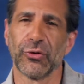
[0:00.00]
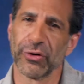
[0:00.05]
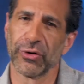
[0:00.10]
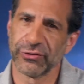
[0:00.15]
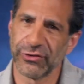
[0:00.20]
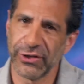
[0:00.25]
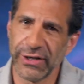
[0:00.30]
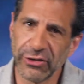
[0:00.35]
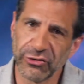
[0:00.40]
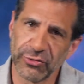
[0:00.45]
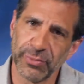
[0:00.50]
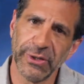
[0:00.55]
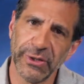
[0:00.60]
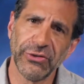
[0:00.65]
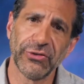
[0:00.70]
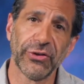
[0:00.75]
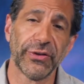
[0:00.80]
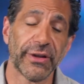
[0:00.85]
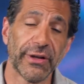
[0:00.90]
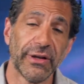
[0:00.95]
"Lord, teach me,"
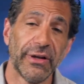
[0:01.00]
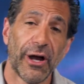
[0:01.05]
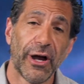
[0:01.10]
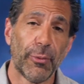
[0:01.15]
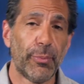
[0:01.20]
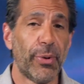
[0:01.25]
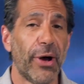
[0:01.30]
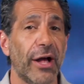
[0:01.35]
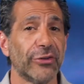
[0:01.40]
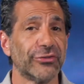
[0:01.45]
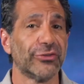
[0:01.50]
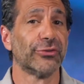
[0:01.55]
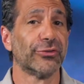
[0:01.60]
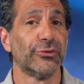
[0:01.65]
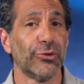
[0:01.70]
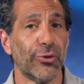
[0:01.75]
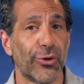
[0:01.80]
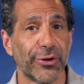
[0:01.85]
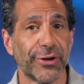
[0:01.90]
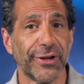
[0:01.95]
to the
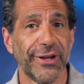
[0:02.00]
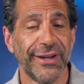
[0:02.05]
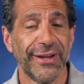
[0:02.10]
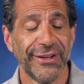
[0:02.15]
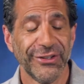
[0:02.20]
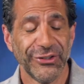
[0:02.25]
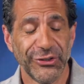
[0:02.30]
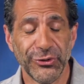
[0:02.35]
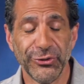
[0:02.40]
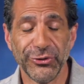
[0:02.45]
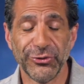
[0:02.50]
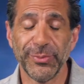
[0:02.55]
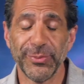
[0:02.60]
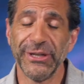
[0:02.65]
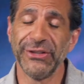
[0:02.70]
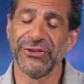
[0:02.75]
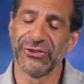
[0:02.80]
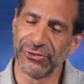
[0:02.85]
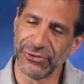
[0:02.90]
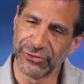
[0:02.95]
apostles, "Lord, use
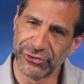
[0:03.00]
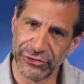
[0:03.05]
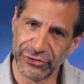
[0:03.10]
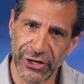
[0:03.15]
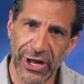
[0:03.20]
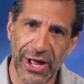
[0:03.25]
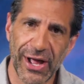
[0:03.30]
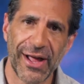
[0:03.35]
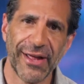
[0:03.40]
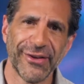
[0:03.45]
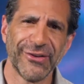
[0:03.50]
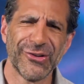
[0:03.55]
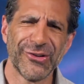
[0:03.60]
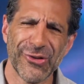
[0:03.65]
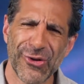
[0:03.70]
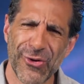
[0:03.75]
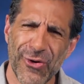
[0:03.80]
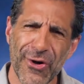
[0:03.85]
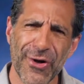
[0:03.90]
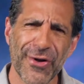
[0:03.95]
me," to John,
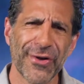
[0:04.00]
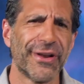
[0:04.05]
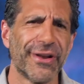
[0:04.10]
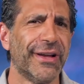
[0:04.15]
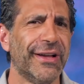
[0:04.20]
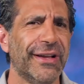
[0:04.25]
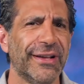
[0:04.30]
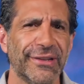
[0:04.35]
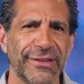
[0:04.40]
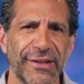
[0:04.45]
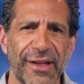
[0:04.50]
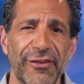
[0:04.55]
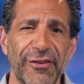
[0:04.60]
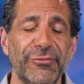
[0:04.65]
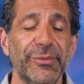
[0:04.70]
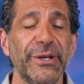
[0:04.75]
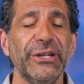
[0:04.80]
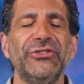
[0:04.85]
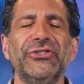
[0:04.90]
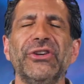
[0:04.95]
"Lord,
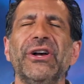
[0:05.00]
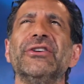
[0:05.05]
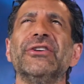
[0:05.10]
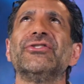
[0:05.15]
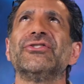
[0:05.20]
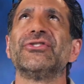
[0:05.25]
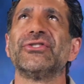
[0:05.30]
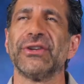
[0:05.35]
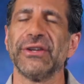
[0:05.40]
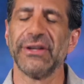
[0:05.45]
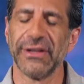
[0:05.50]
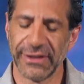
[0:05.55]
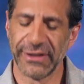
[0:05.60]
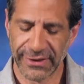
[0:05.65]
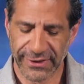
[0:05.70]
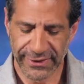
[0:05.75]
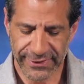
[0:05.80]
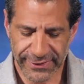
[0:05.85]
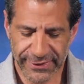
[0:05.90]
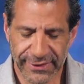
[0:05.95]
love me." Just
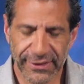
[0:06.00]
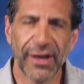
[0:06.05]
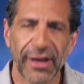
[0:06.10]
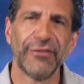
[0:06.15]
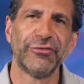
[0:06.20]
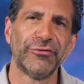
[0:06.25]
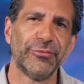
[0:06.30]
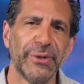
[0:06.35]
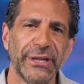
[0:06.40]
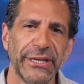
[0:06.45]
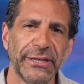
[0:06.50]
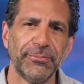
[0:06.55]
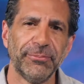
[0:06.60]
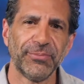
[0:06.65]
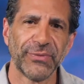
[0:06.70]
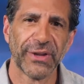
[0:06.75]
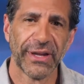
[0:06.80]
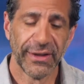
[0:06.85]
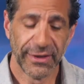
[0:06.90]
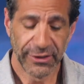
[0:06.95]
love me.
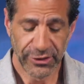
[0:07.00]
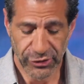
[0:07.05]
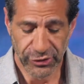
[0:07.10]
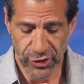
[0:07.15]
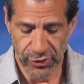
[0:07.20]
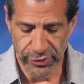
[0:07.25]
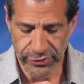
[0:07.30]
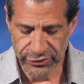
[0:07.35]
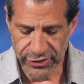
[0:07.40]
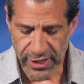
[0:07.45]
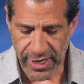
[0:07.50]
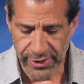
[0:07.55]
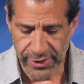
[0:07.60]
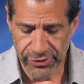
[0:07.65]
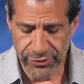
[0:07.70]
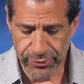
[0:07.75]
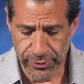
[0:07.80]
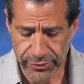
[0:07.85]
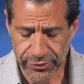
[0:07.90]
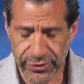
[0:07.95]
You know, in
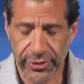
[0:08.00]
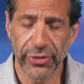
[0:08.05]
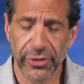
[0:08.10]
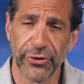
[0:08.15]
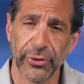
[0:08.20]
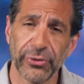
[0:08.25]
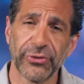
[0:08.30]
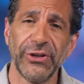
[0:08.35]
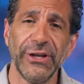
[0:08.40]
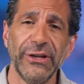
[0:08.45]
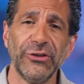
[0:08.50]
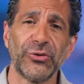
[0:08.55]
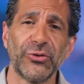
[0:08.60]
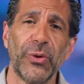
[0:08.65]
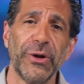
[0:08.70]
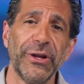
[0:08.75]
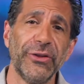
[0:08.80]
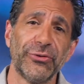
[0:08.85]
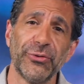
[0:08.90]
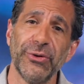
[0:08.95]
John
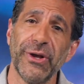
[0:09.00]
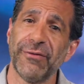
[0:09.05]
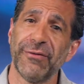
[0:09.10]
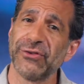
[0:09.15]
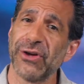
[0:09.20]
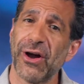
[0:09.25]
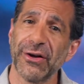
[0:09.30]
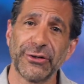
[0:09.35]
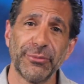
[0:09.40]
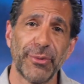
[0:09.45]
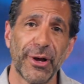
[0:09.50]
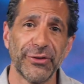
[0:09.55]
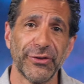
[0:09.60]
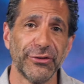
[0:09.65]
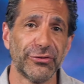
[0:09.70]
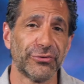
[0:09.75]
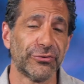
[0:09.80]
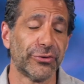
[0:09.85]
13:23, I've talked about this